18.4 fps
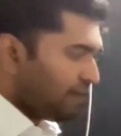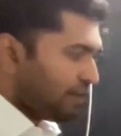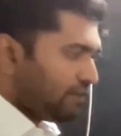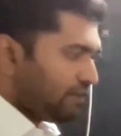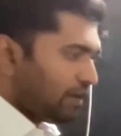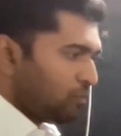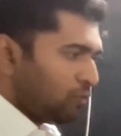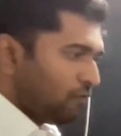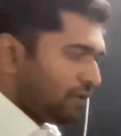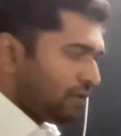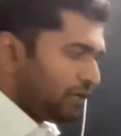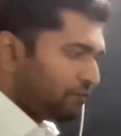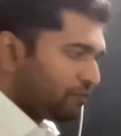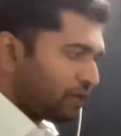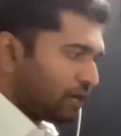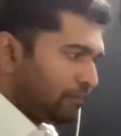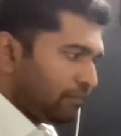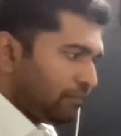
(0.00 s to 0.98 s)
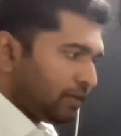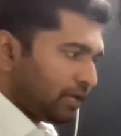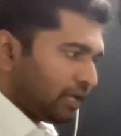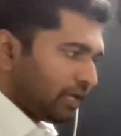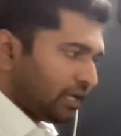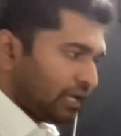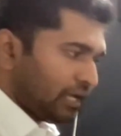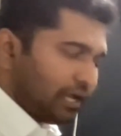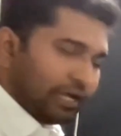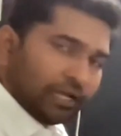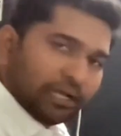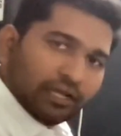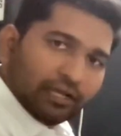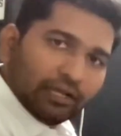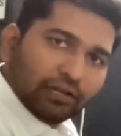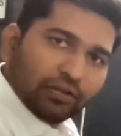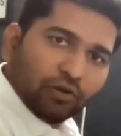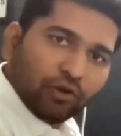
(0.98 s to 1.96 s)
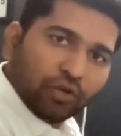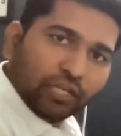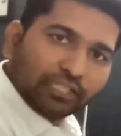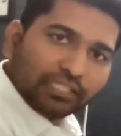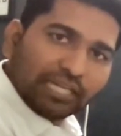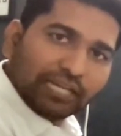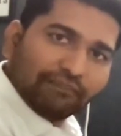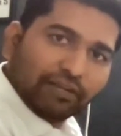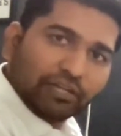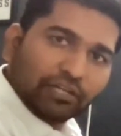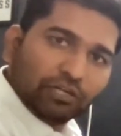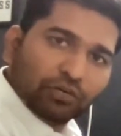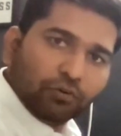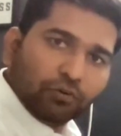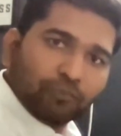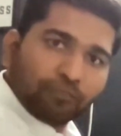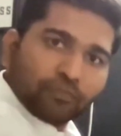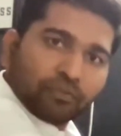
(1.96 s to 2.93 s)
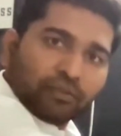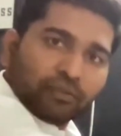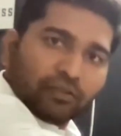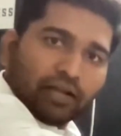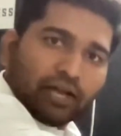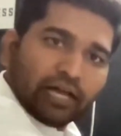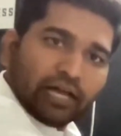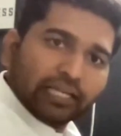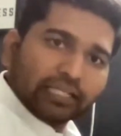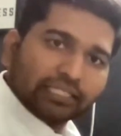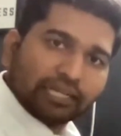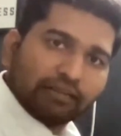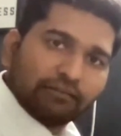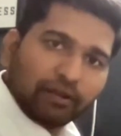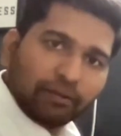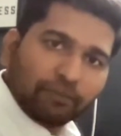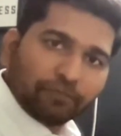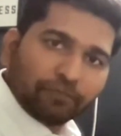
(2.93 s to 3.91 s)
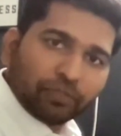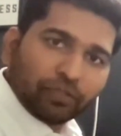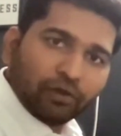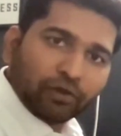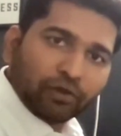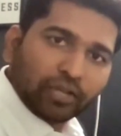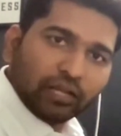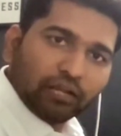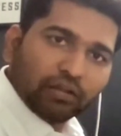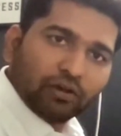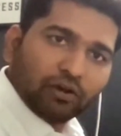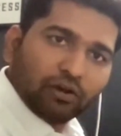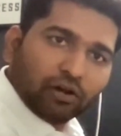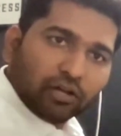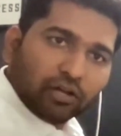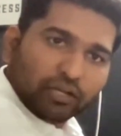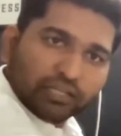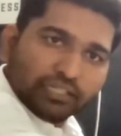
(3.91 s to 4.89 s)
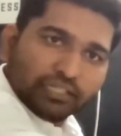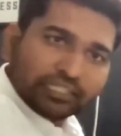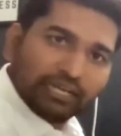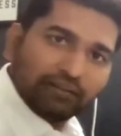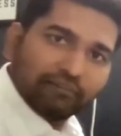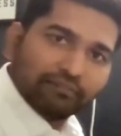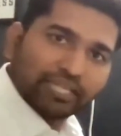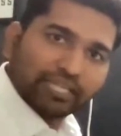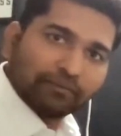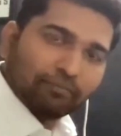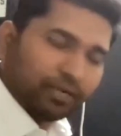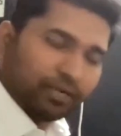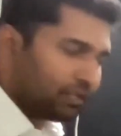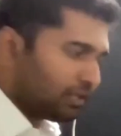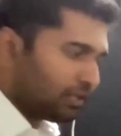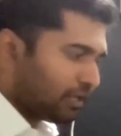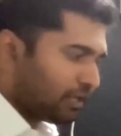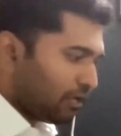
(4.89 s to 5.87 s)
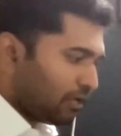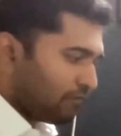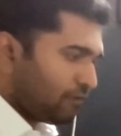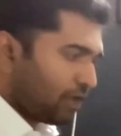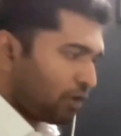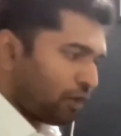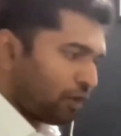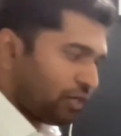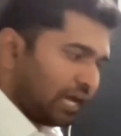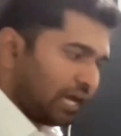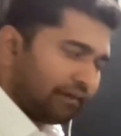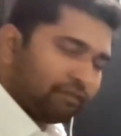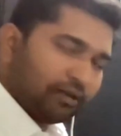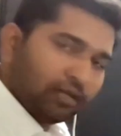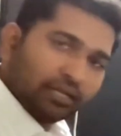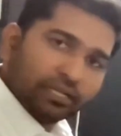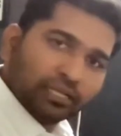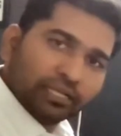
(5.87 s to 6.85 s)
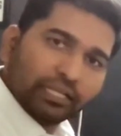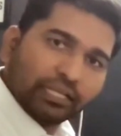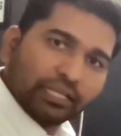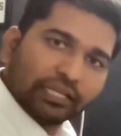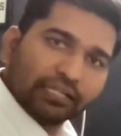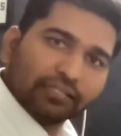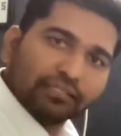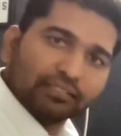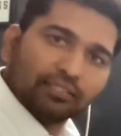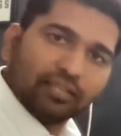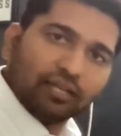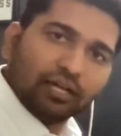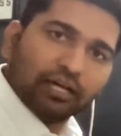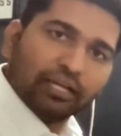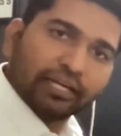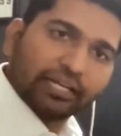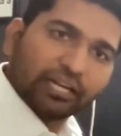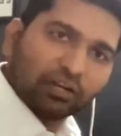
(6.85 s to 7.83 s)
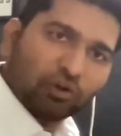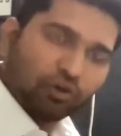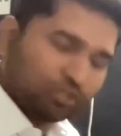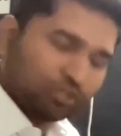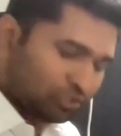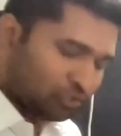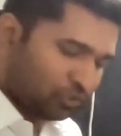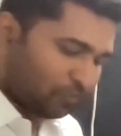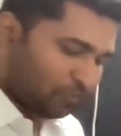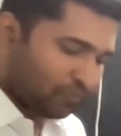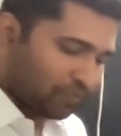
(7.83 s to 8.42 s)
when we are moving from no risk level to high risk level, okay, or risk level segment, we are going to have an increase in the return also.